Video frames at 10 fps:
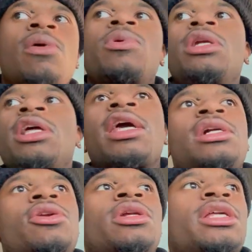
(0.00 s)
I wanna look at
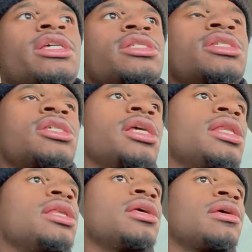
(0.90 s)
another lens,
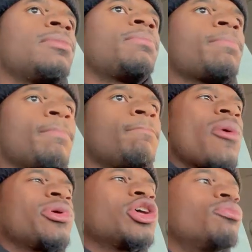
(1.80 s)
and then
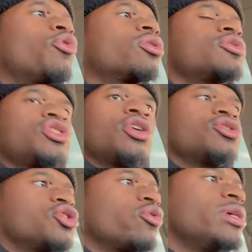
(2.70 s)
gonna get a portable
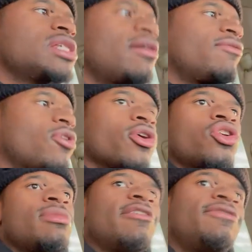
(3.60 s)
charger. The reason I'm
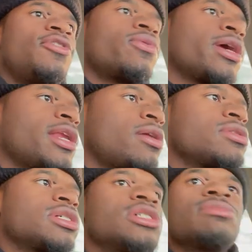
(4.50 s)
vlogging on my phone right now
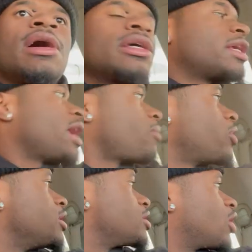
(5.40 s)
is because my
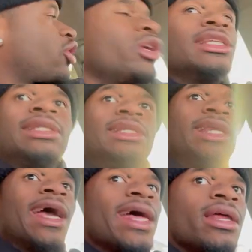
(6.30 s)
camera is currently
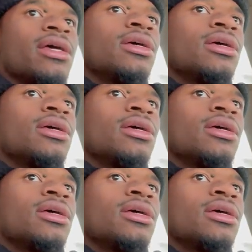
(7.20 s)
dead.